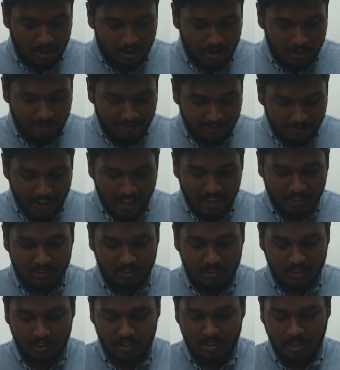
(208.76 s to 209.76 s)
reflect
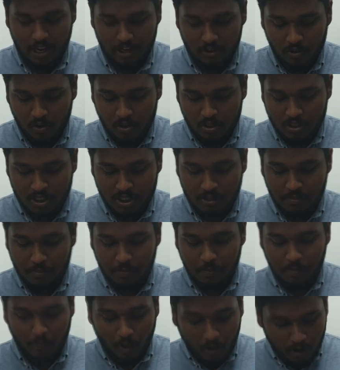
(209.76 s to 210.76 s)
the technology,
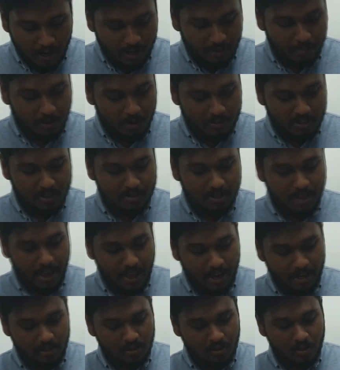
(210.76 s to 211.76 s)
product process,
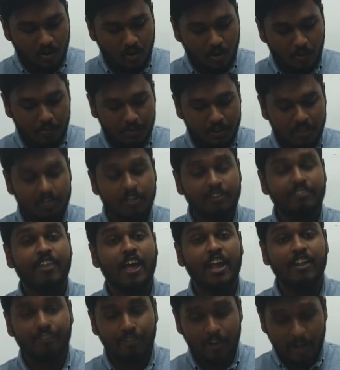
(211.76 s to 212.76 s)
and competitive
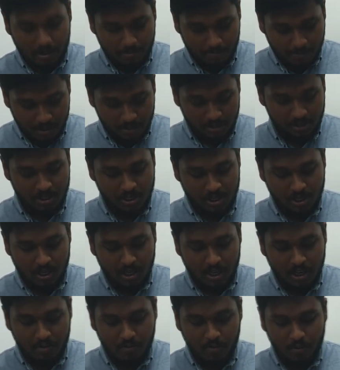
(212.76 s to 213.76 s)
environment
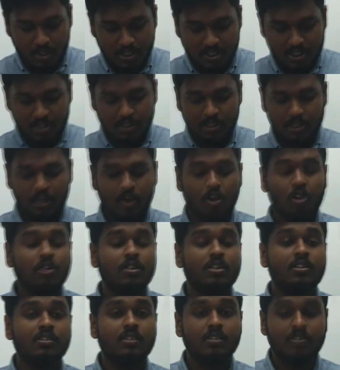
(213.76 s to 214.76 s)
in which the
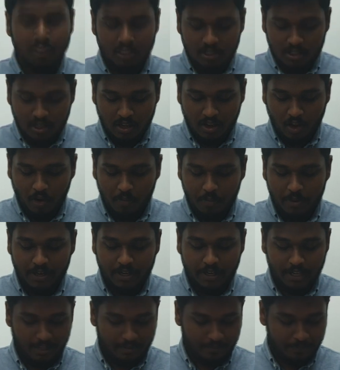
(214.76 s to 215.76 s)
organization
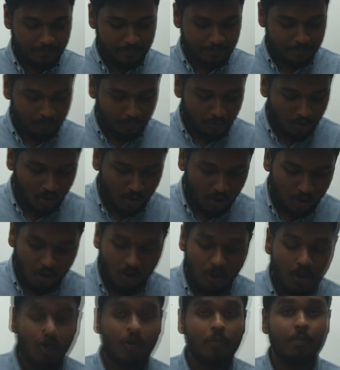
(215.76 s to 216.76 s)

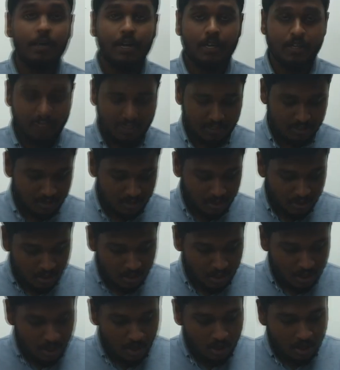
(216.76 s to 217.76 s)
operates.
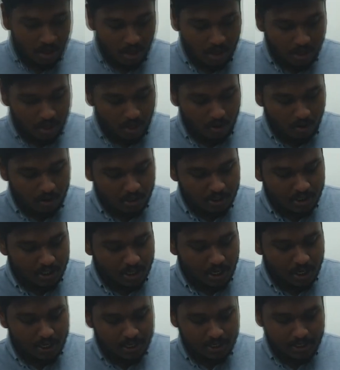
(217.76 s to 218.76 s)

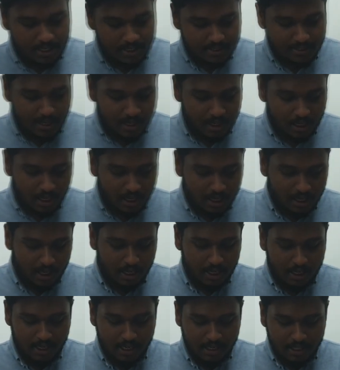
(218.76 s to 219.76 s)
Originally designed
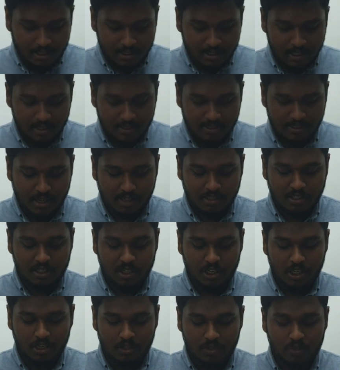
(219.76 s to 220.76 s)
earlier in this
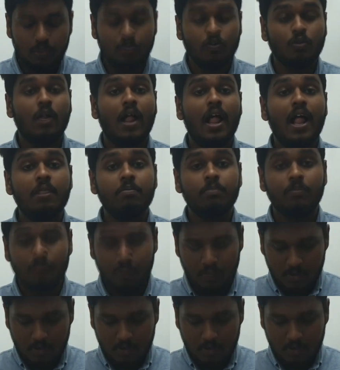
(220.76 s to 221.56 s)
century to help